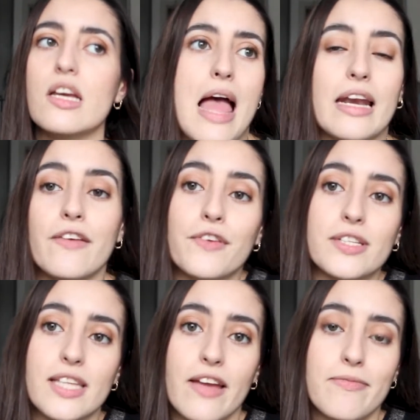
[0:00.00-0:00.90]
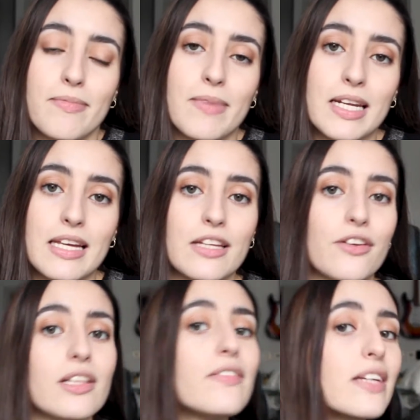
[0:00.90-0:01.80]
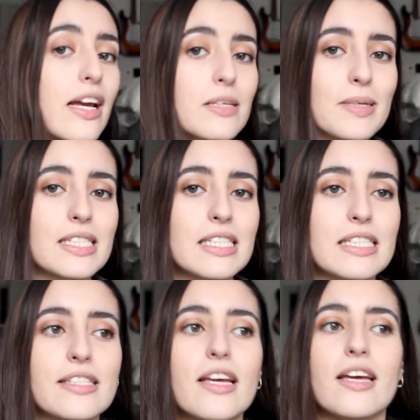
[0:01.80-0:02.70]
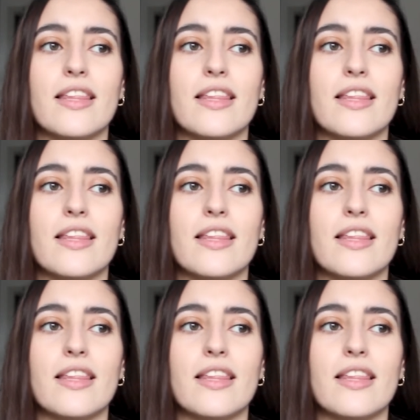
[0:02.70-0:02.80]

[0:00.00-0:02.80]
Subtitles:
And if you save money in your living expenses,